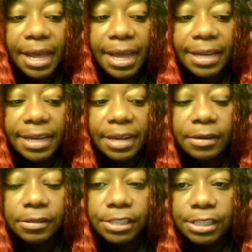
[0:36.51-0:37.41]
and
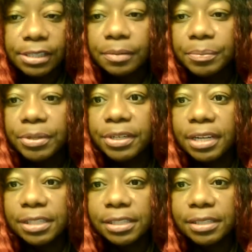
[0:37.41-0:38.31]
energy
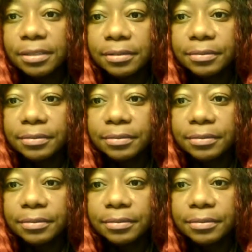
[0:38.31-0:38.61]
production.